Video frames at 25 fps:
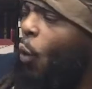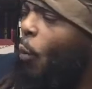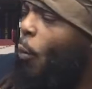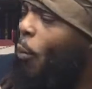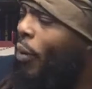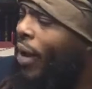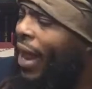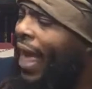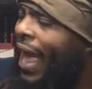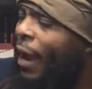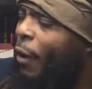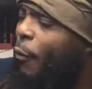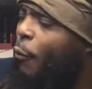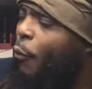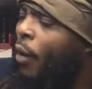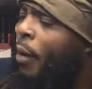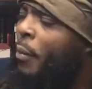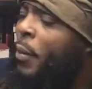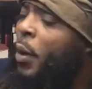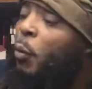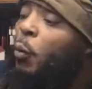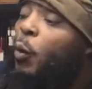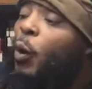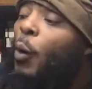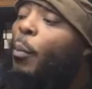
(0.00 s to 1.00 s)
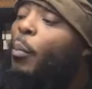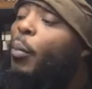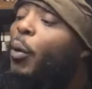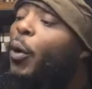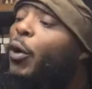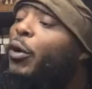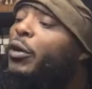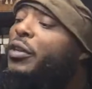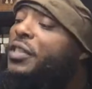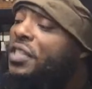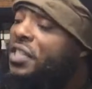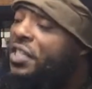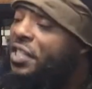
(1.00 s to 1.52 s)
Black women will
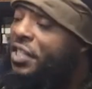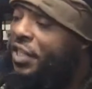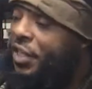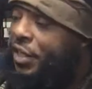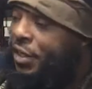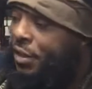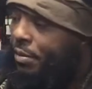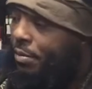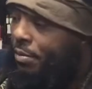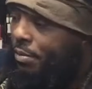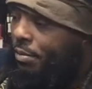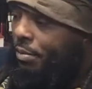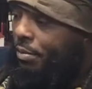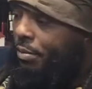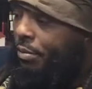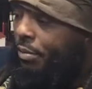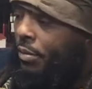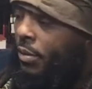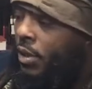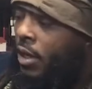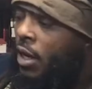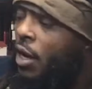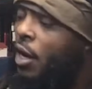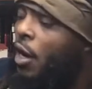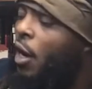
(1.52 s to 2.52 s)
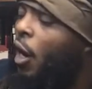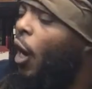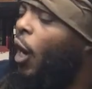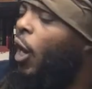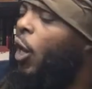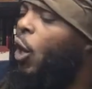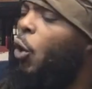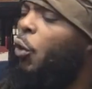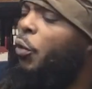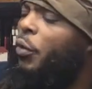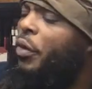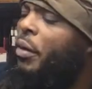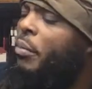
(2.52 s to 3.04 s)
purchase it.
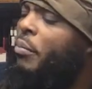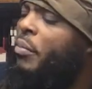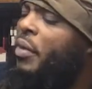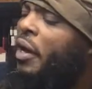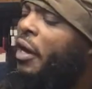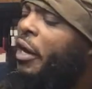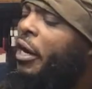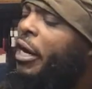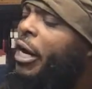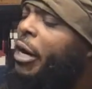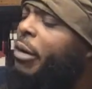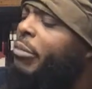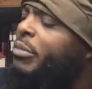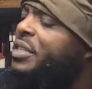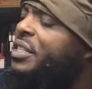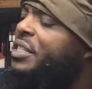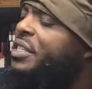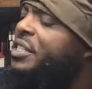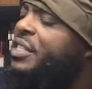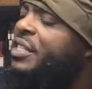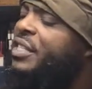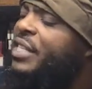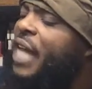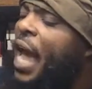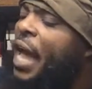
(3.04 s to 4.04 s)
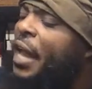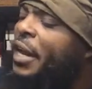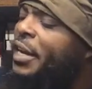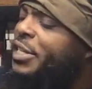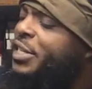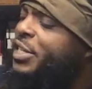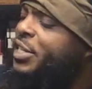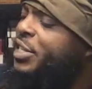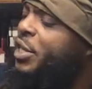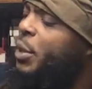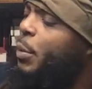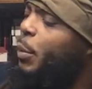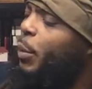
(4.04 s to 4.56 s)
Clothing becomes a
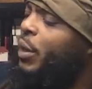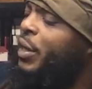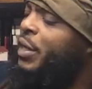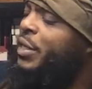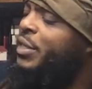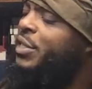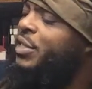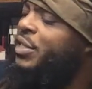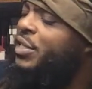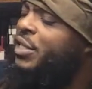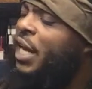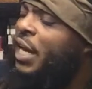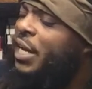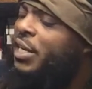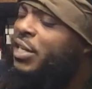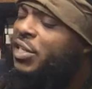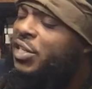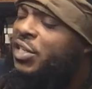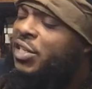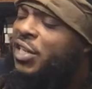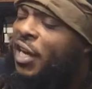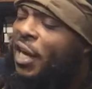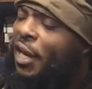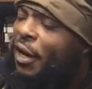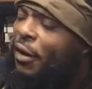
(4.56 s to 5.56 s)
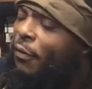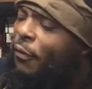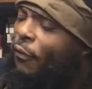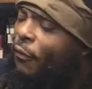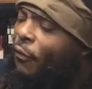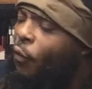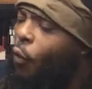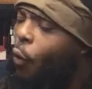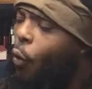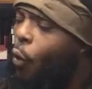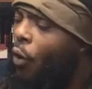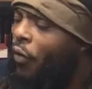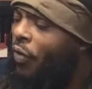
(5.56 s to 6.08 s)
status symbol and states she can
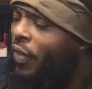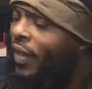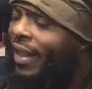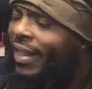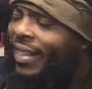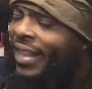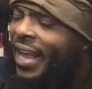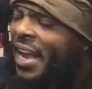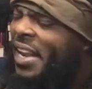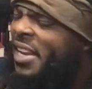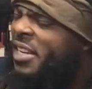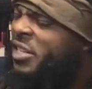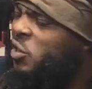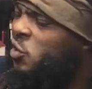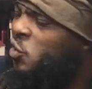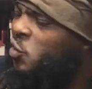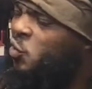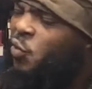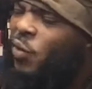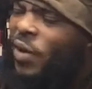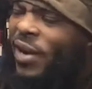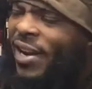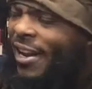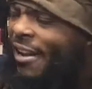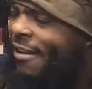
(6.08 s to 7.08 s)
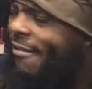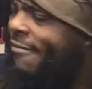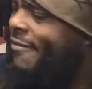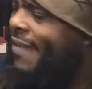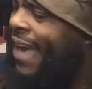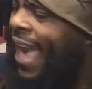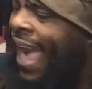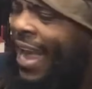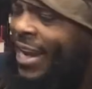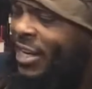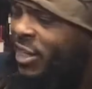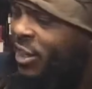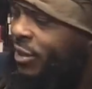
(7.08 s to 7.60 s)
afford the latest trendy
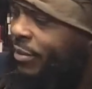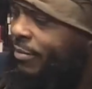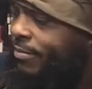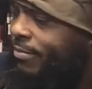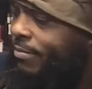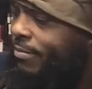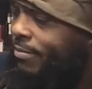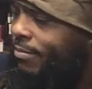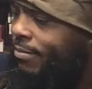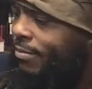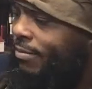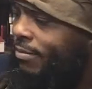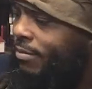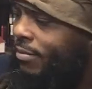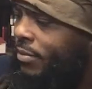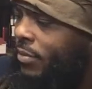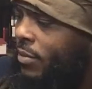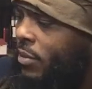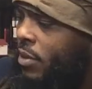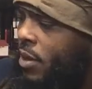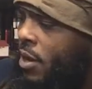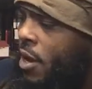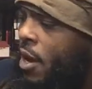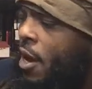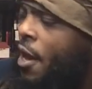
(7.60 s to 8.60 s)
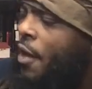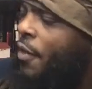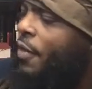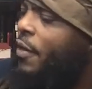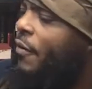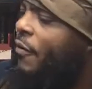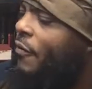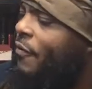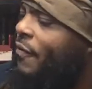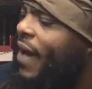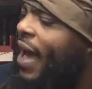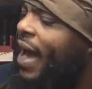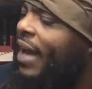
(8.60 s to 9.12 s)
fashion. The
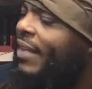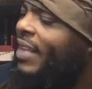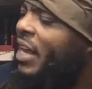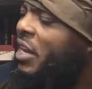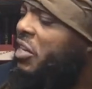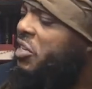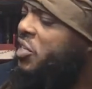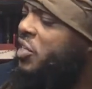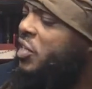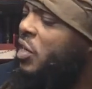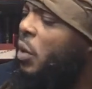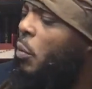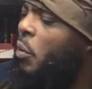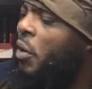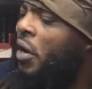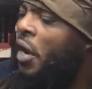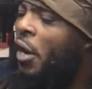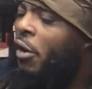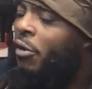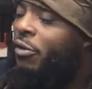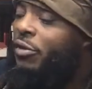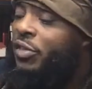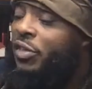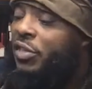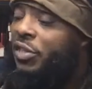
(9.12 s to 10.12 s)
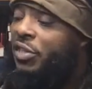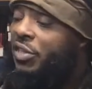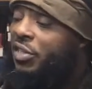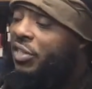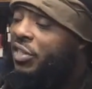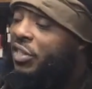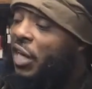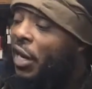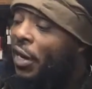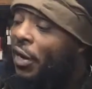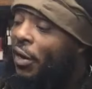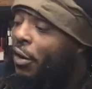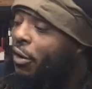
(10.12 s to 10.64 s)
fact that someone else is
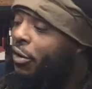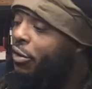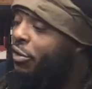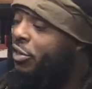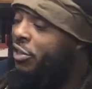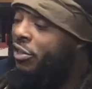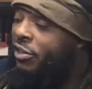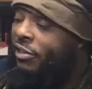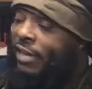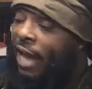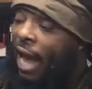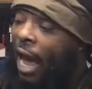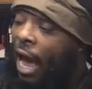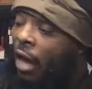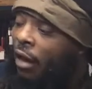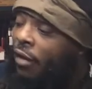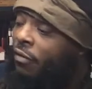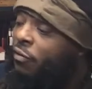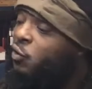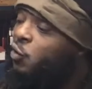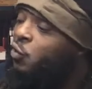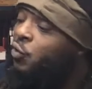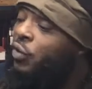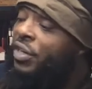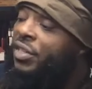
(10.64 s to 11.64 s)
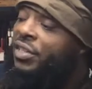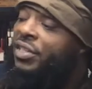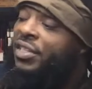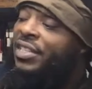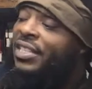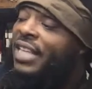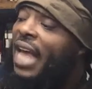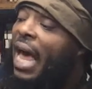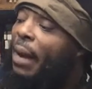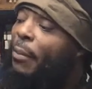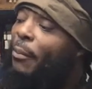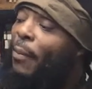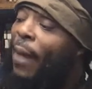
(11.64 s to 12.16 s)
setting her style of dress does
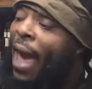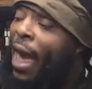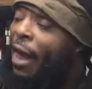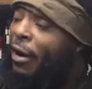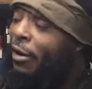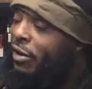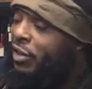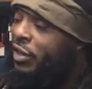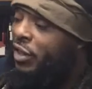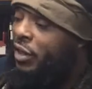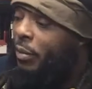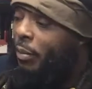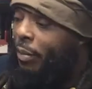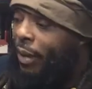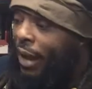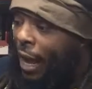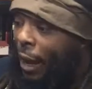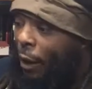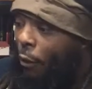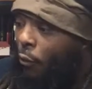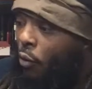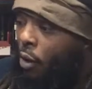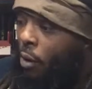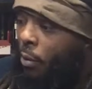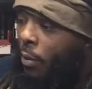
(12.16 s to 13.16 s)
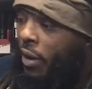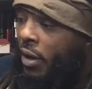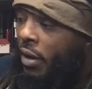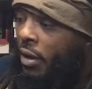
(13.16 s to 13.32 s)
not matter to the Black woman.